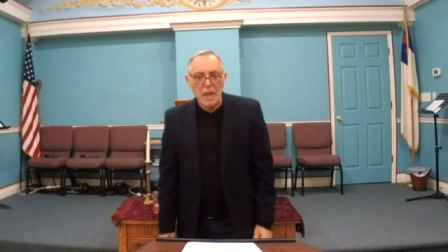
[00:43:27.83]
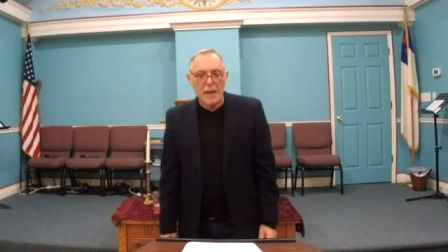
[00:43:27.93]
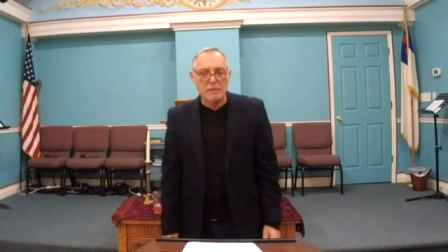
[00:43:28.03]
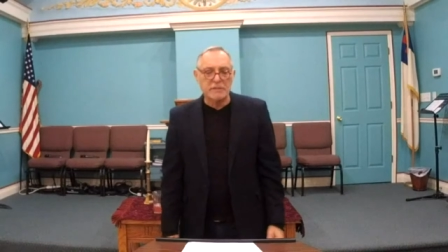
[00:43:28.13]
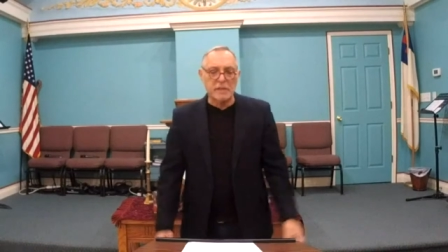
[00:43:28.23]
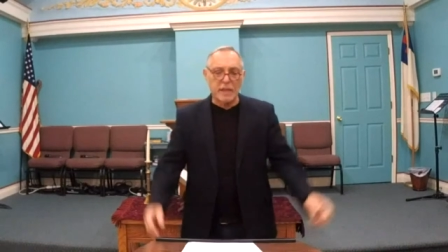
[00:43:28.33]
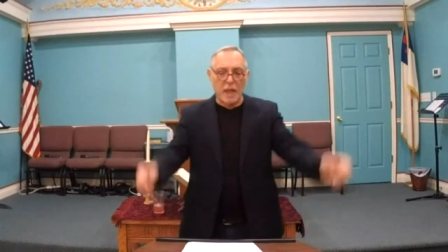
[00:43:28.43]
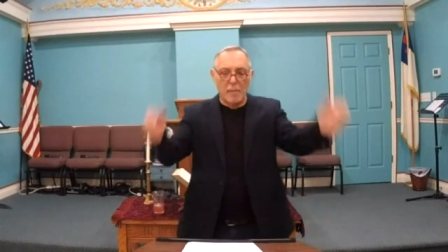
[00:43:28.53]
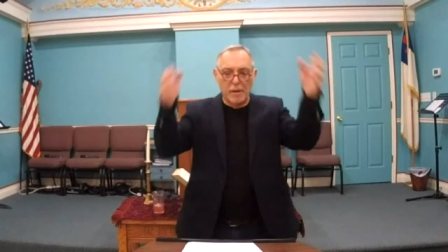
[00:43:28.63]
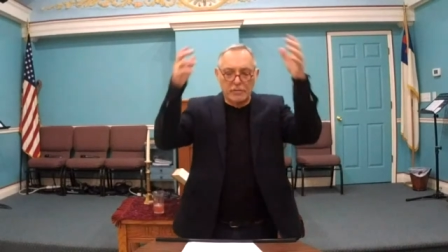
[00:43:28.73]
And I'll take the
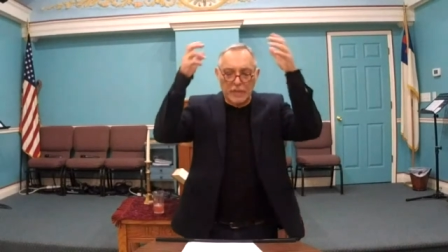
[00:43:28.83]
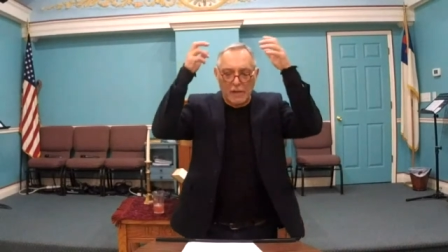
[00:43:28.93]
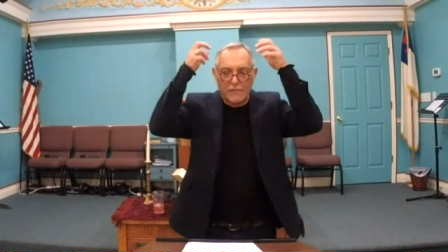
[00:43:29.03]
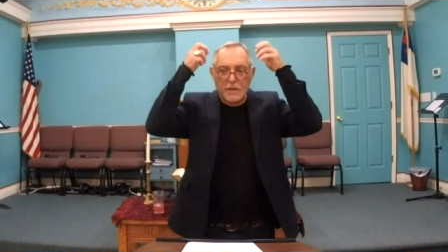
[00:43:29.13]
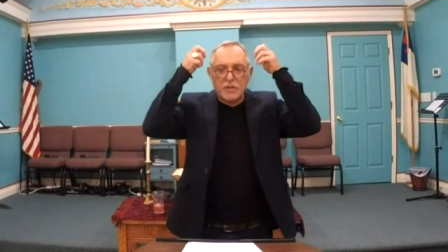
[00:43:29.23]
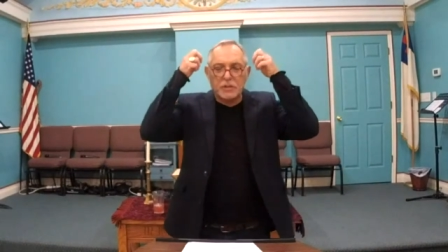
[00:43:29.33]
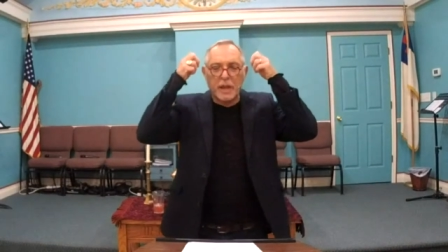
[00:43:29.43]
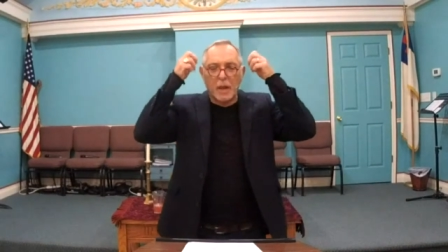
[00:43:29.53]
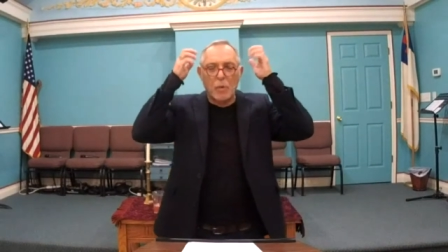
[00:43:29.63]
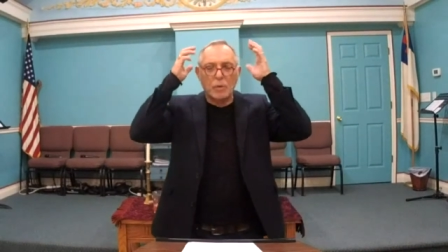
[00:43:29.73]
helmet of salvation
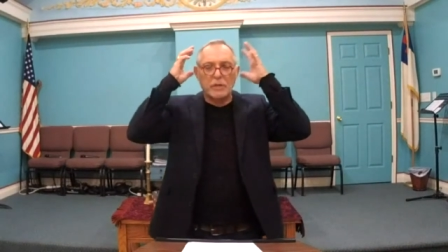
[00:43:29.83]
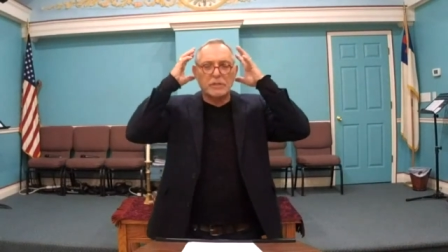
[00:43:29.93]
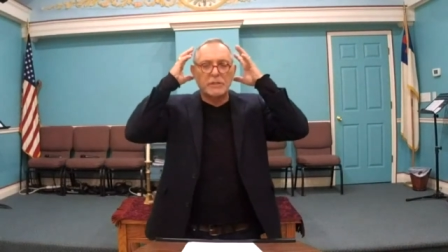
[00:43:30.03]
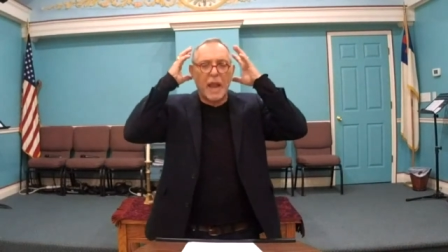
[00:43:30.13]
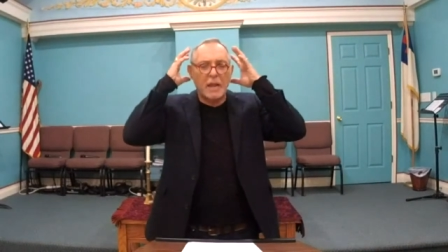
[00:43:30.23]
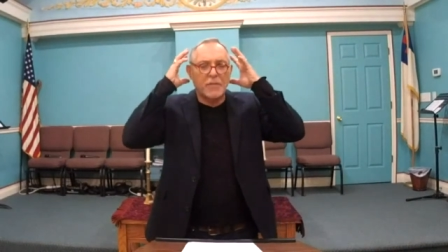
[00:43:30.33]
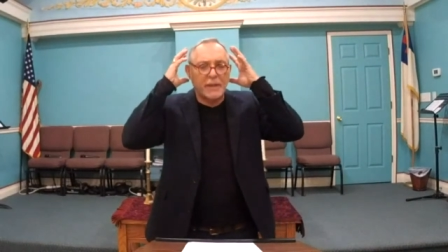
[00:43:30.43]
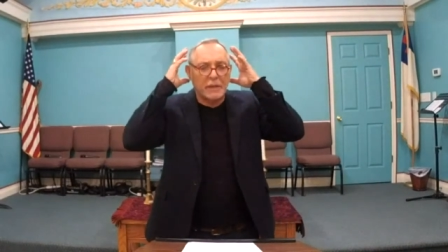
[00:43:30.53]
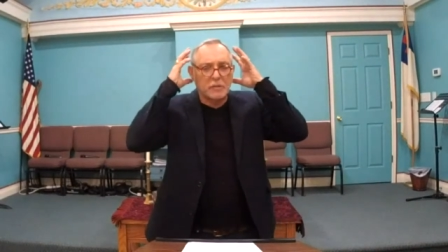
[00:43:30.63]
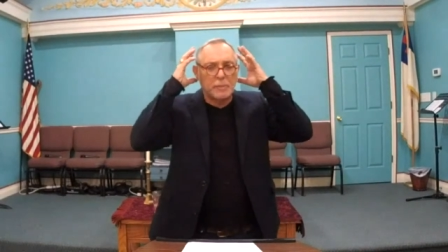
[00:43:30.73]
and I won't listen to
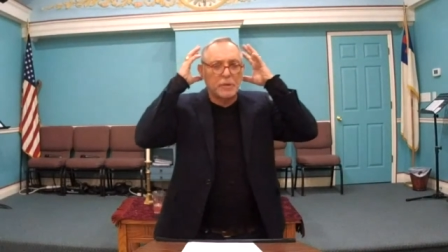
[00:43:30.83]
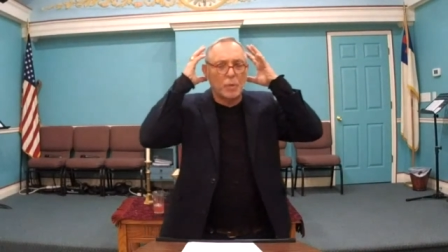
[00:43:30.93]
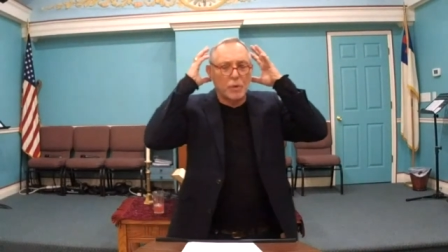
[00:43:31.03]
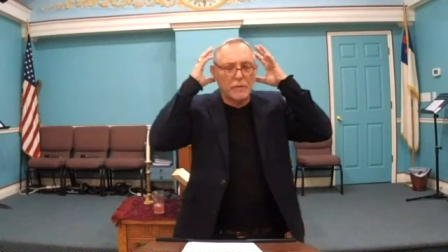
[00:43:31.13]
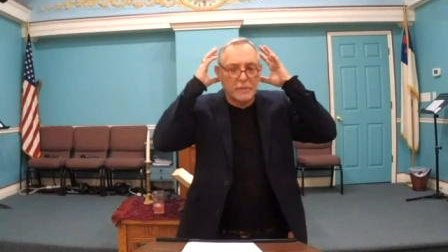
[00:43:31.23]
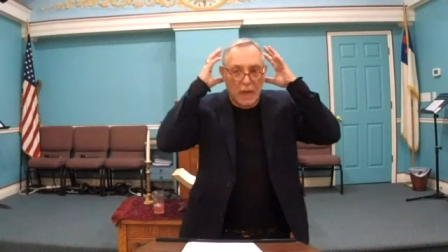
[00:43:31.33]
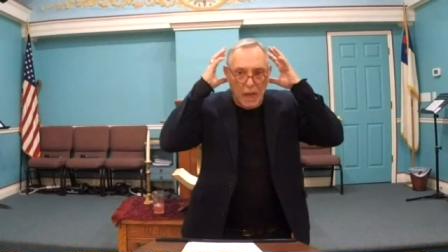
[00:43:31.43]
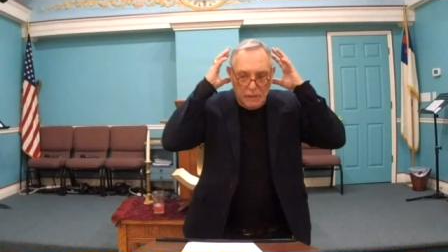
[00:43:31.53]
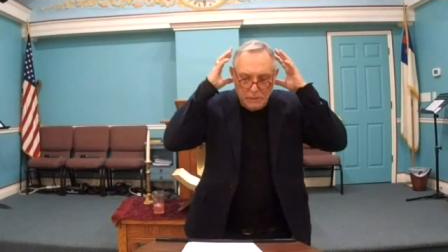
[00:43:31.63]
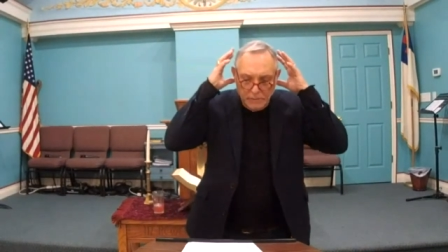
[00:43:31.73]
anything else but the Word of God.